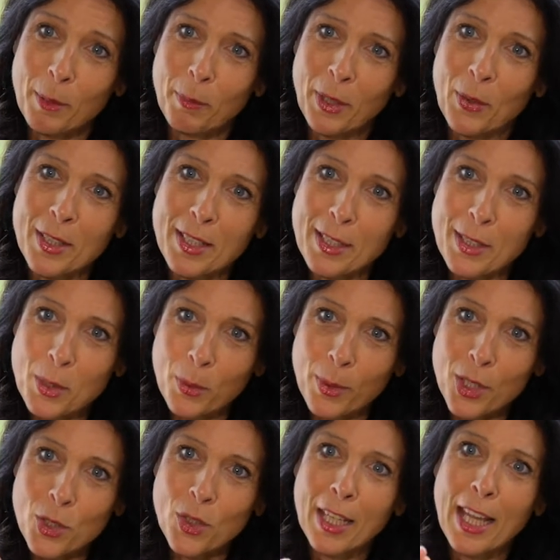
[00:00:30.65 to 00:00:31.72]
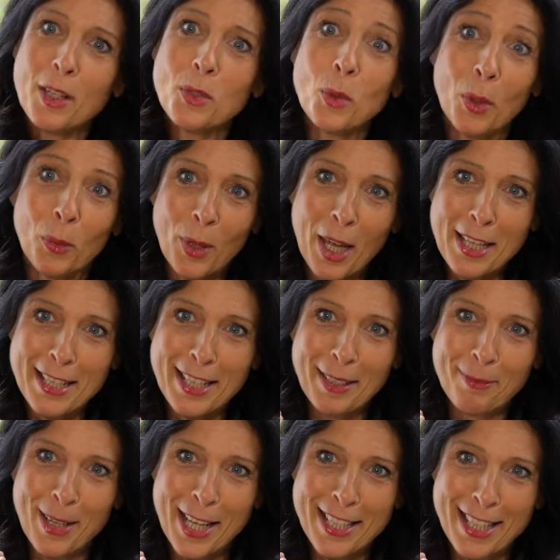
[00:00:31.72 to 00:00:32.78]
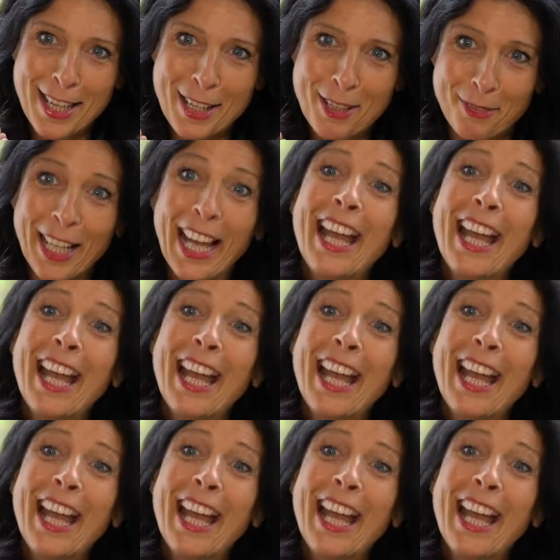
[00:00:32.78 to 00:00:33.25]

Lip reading: because this question had to arise in myself.